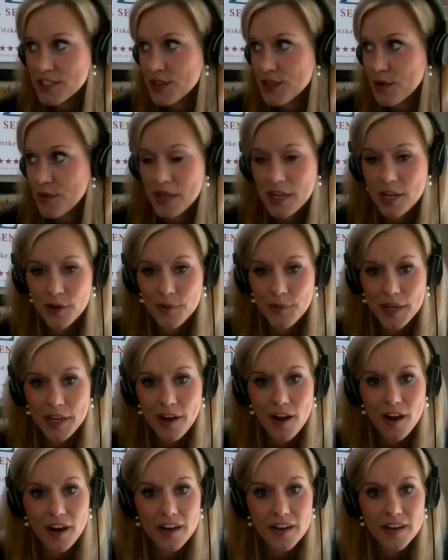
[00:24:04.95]
Yeah. So here we
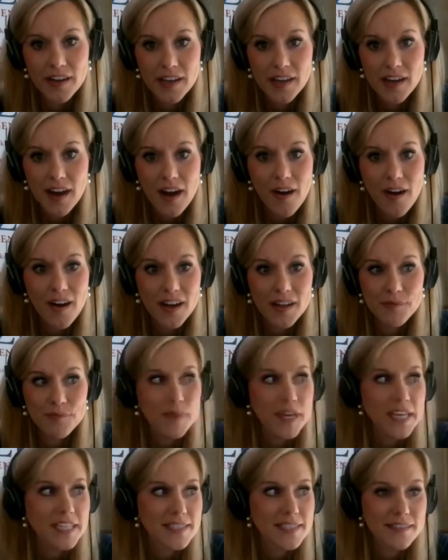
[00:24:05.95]
are on
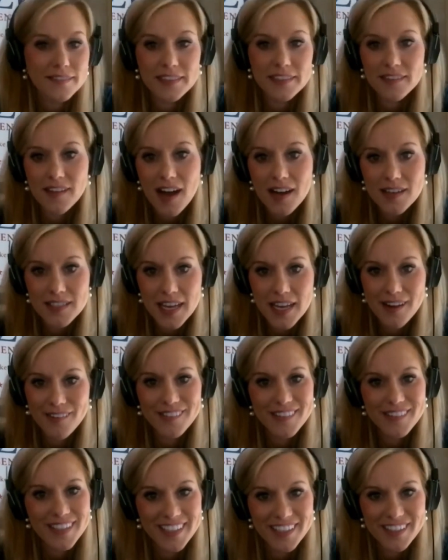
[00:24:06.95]
basically
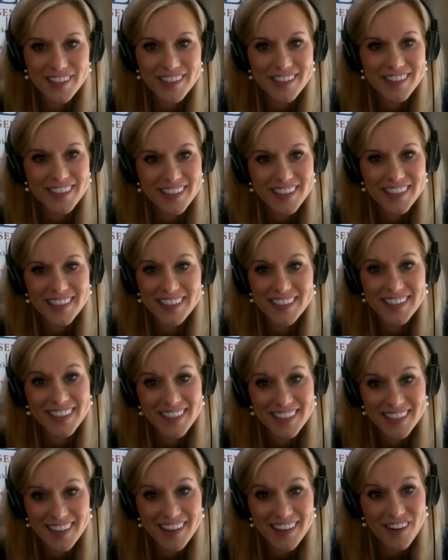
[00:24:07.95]
lockdown here in
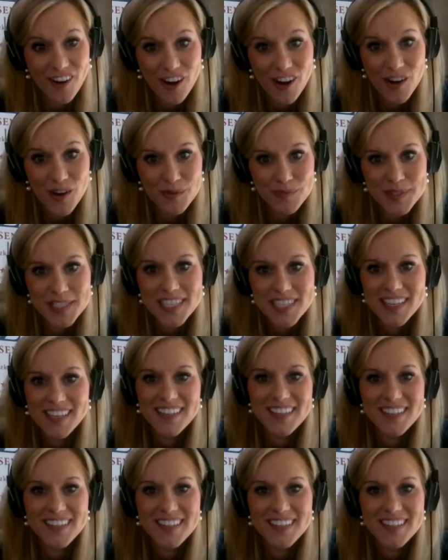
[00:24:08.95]
in our homes.